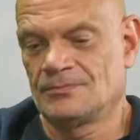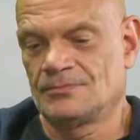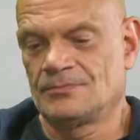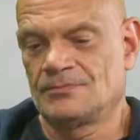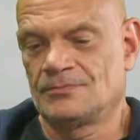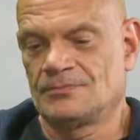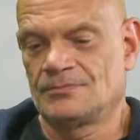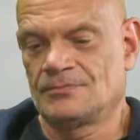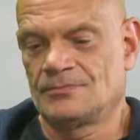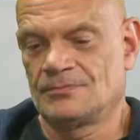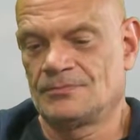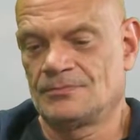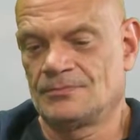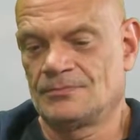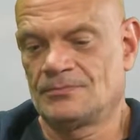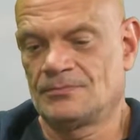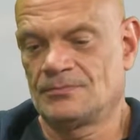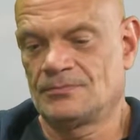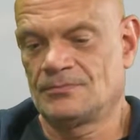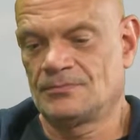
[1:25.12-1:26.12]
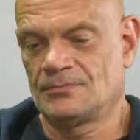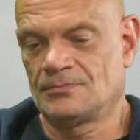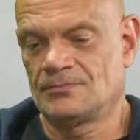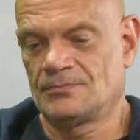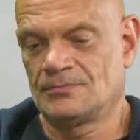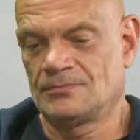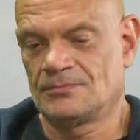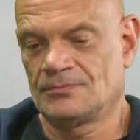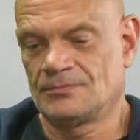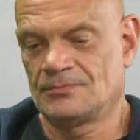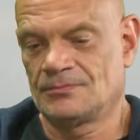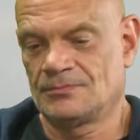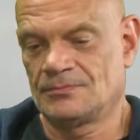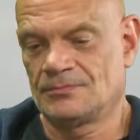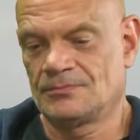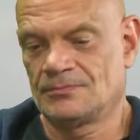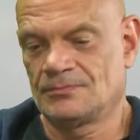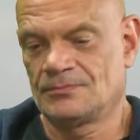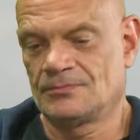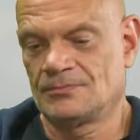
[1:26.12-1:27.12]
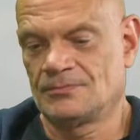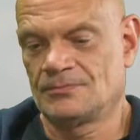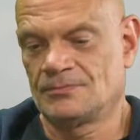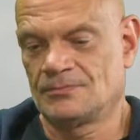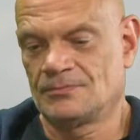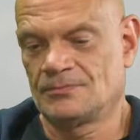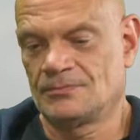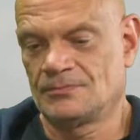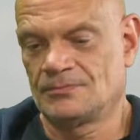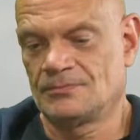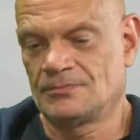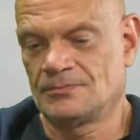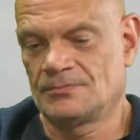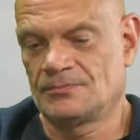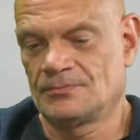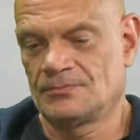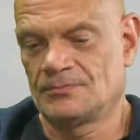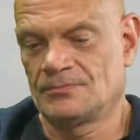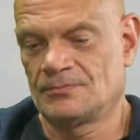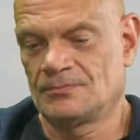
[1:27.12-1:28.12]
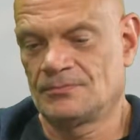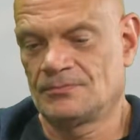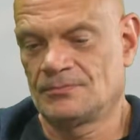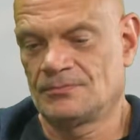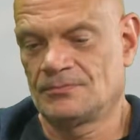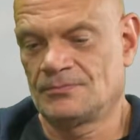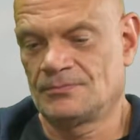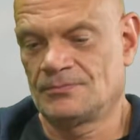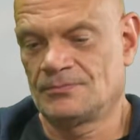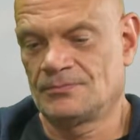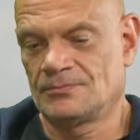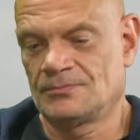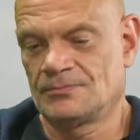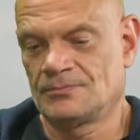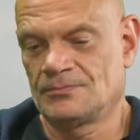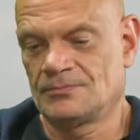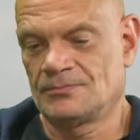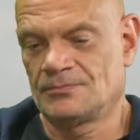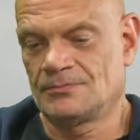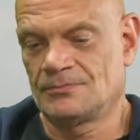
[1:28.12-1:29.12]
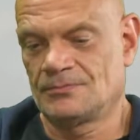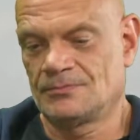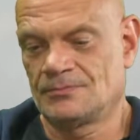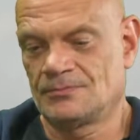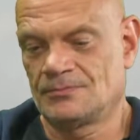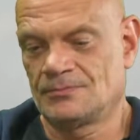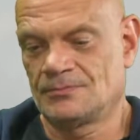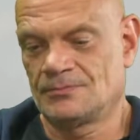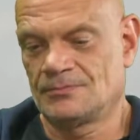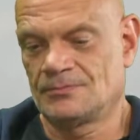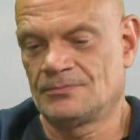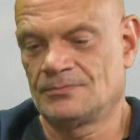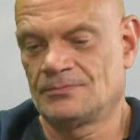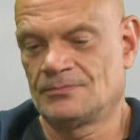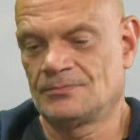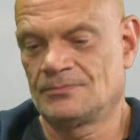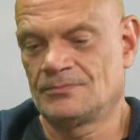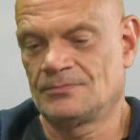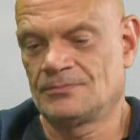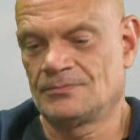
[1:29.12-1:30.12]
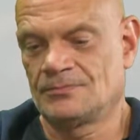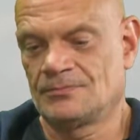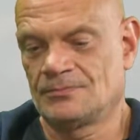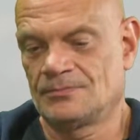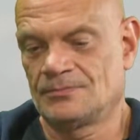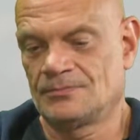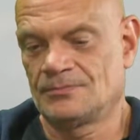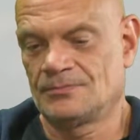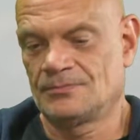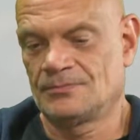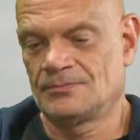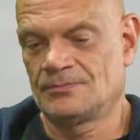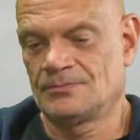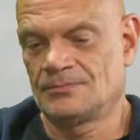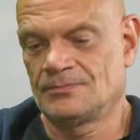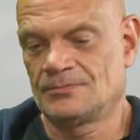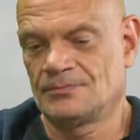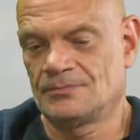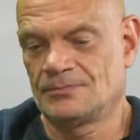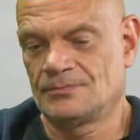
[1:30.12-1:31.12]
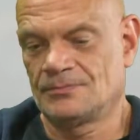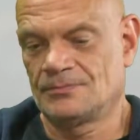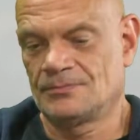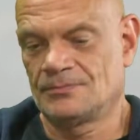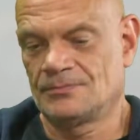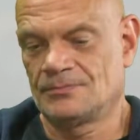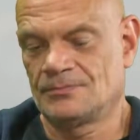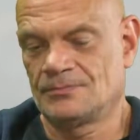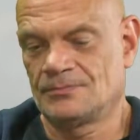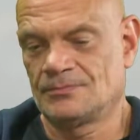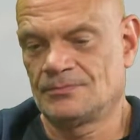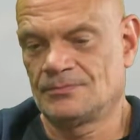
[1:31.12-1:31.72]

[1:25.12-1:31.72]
This person isn't speaking.